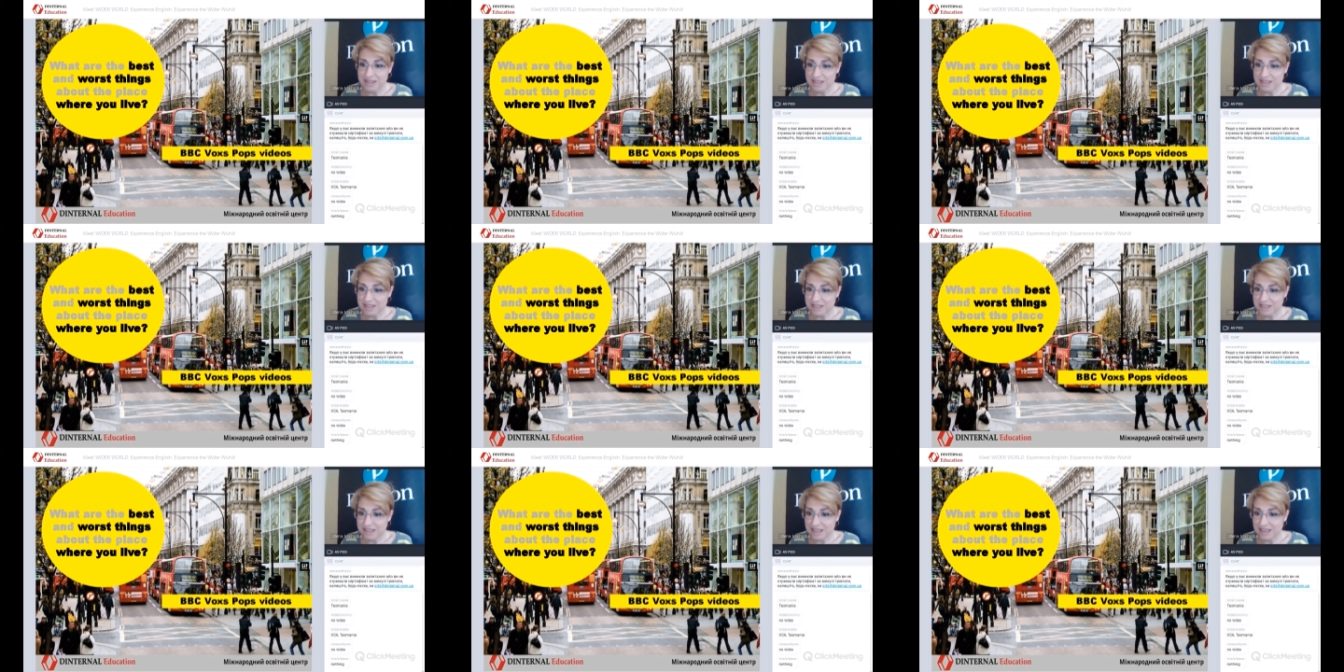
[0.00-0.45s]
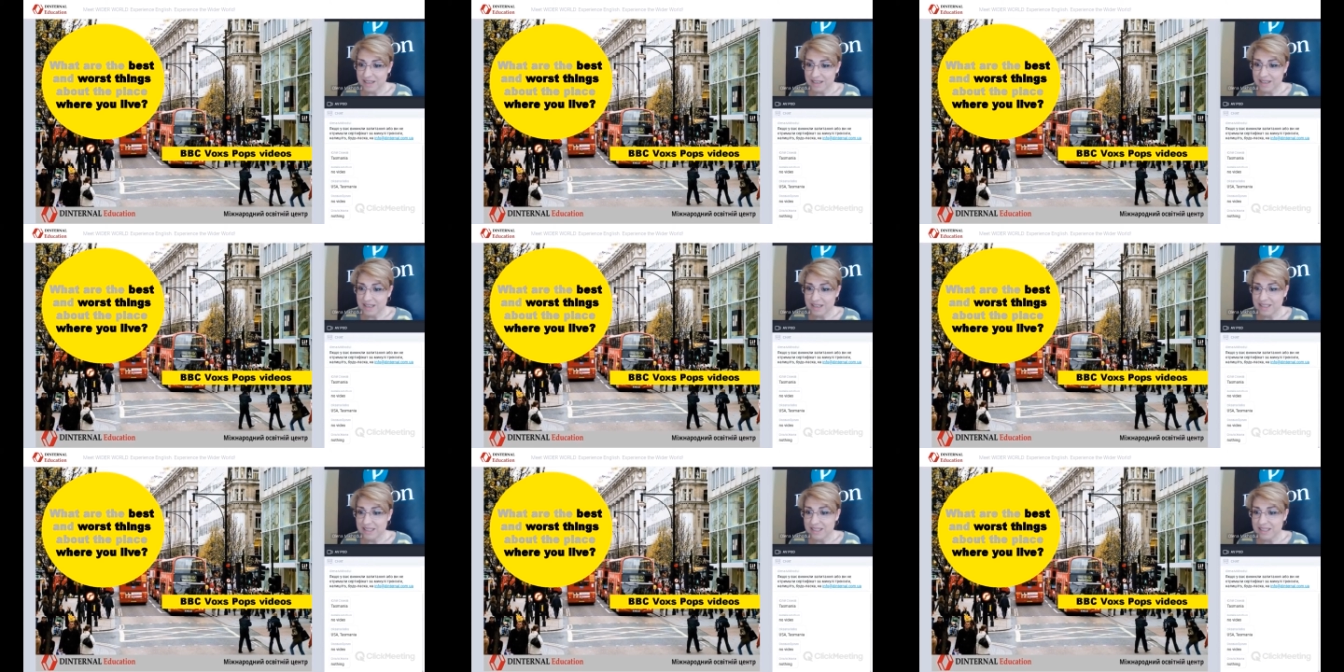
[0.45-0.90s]

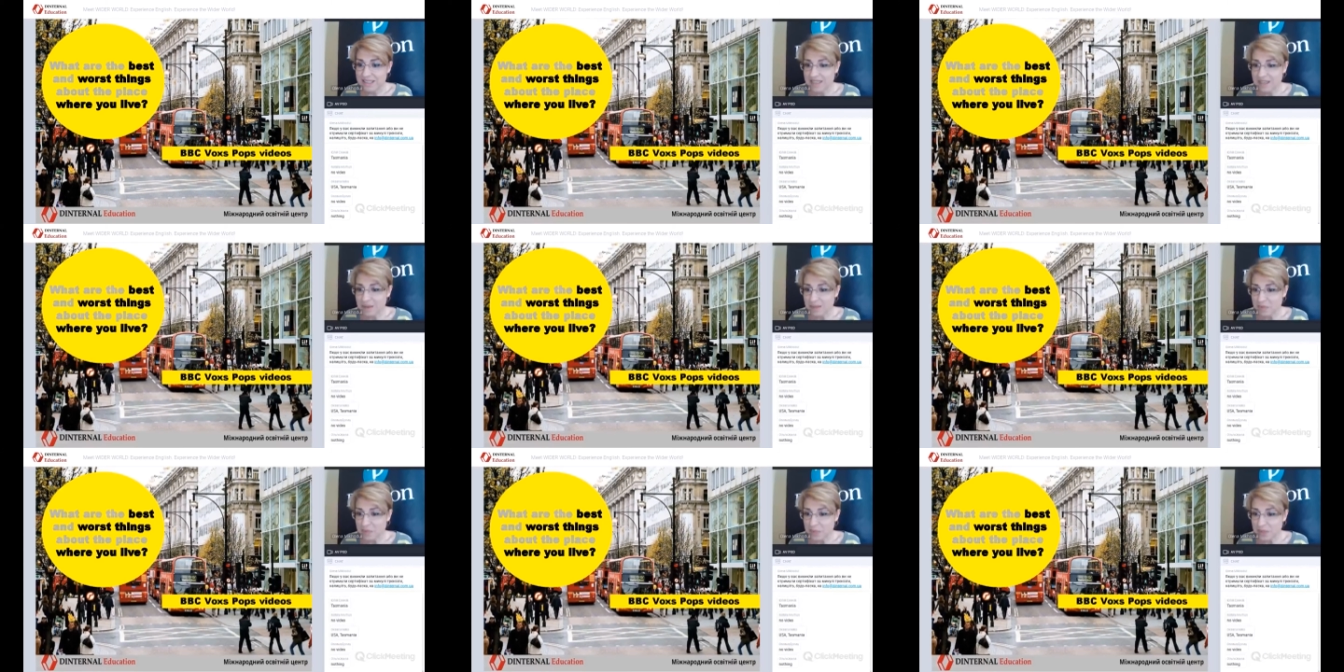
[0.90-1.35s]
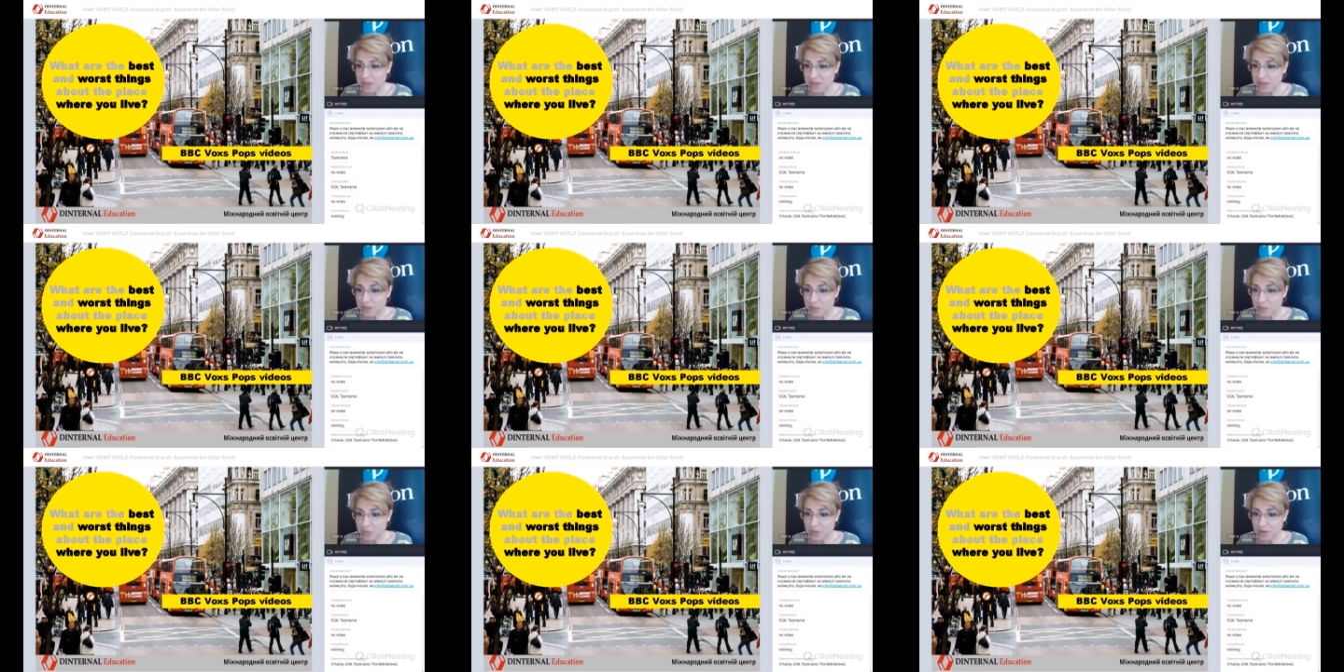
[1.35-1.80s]
see that some
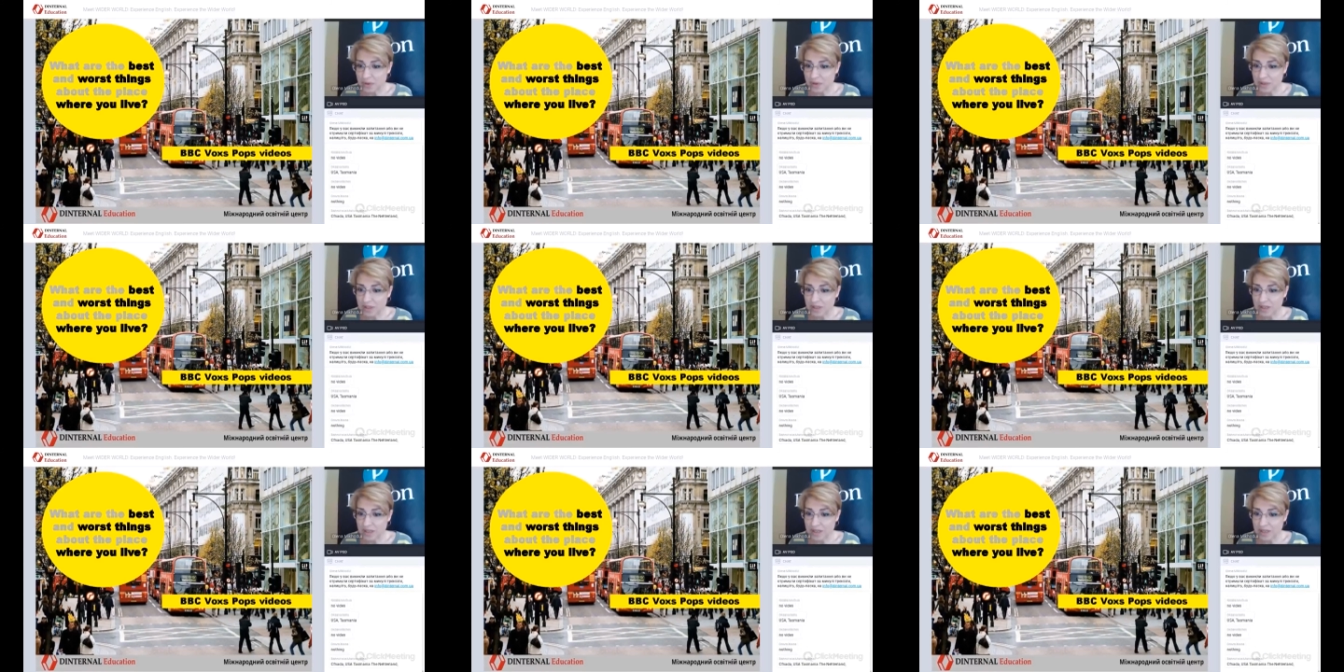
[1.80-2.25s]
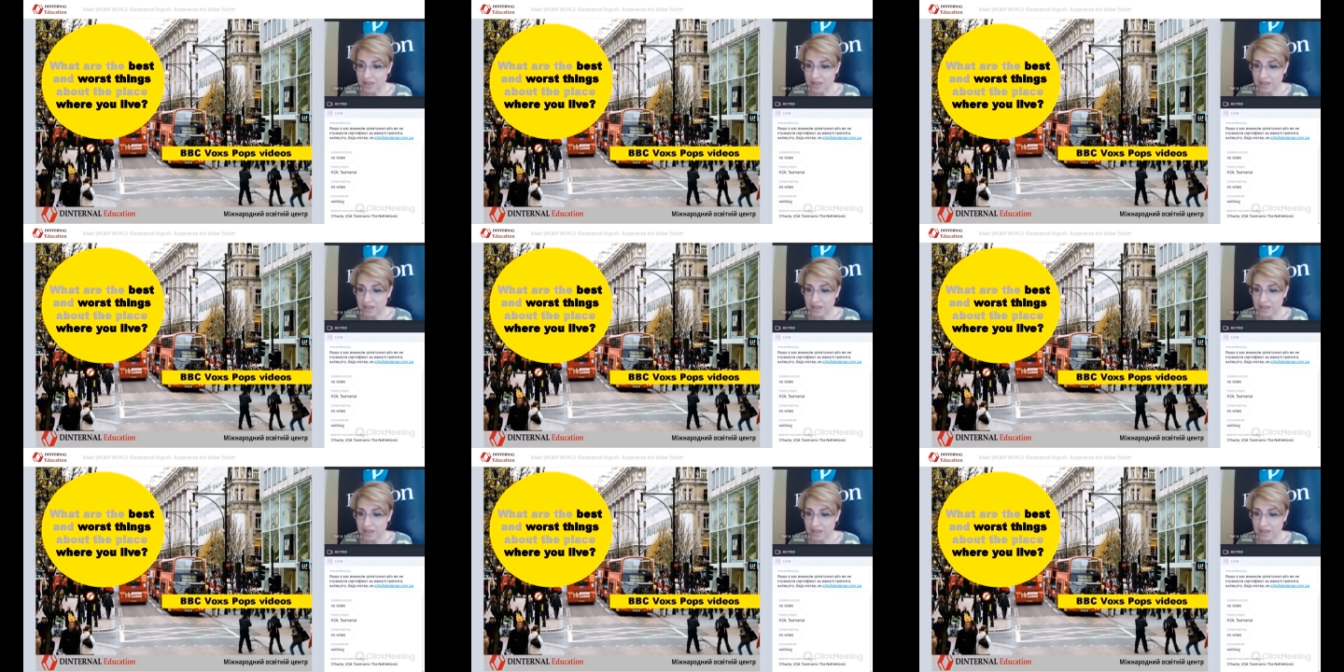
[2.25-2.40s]
people,